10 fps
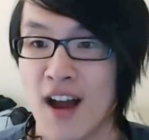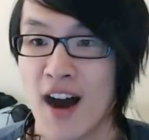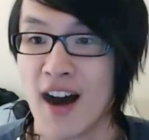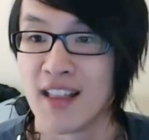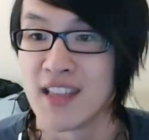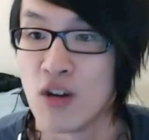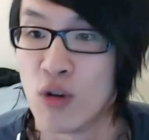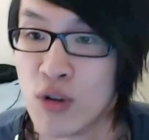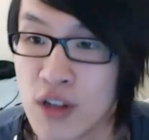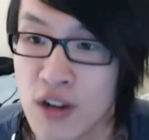Uh, the
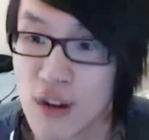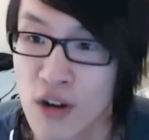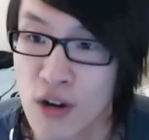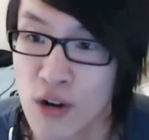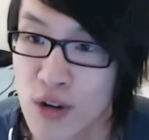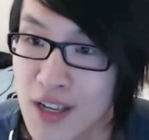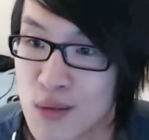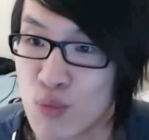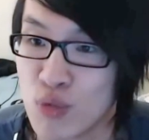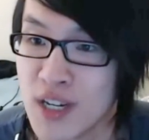audio
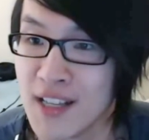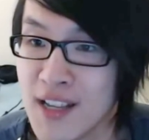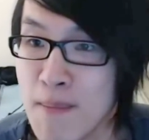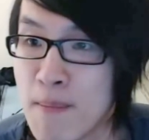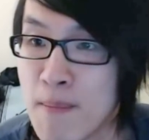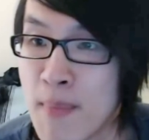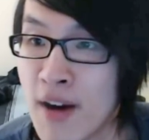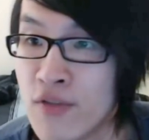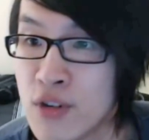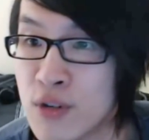is really
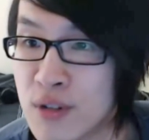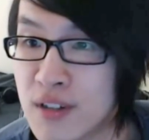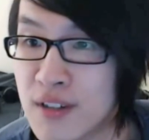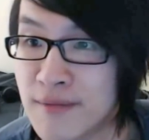muffled.